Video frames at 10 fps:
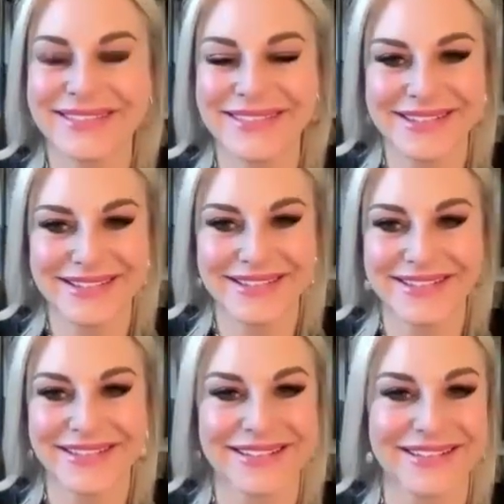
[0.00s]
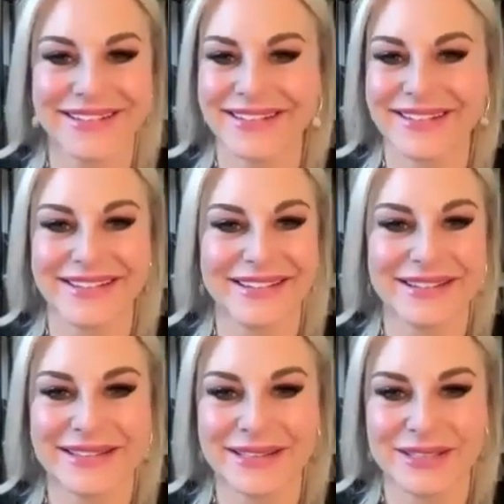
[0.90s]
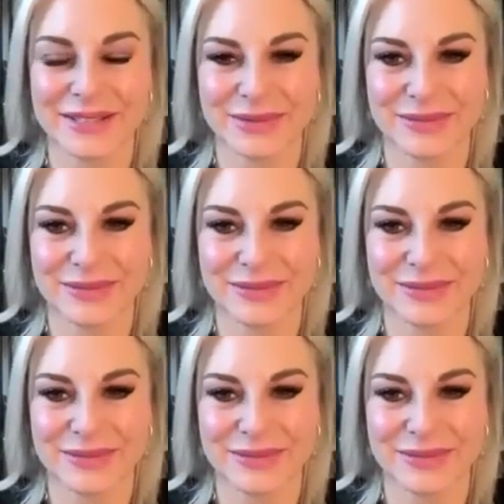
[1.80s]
(not speaking)